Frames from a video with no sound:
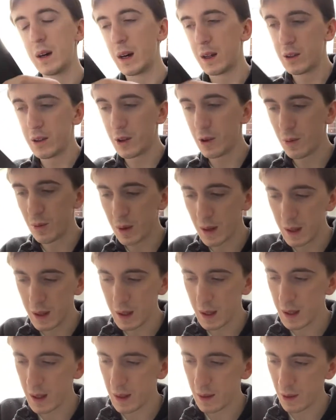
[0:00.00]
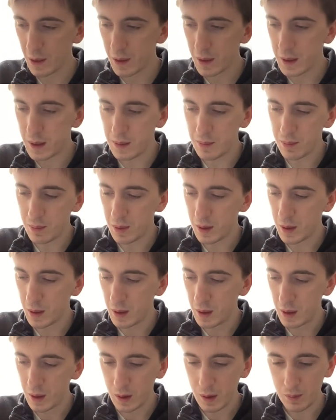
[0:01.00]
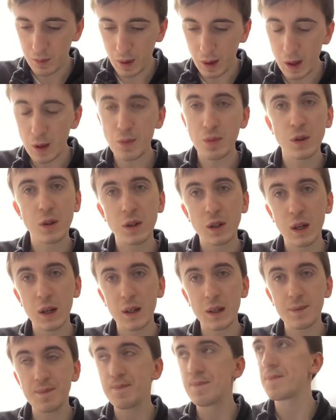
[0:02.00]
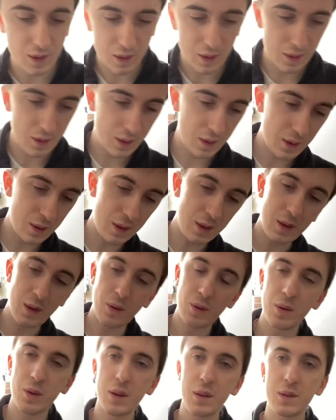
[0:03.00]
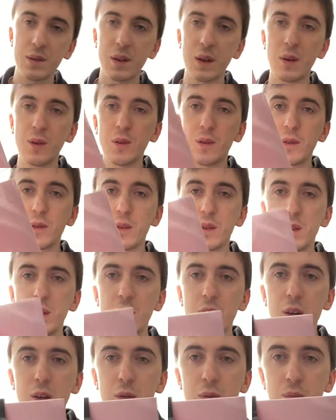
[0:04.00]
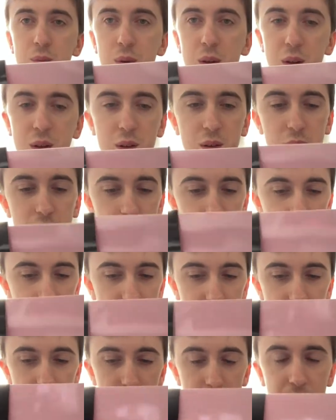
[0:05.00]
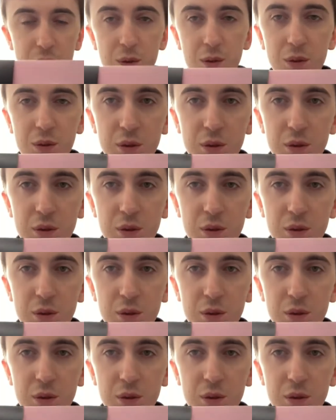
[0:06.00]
I don't know why the hat theme, but I appreciate it. Oh, let's hit on sleeve, piece de resistance.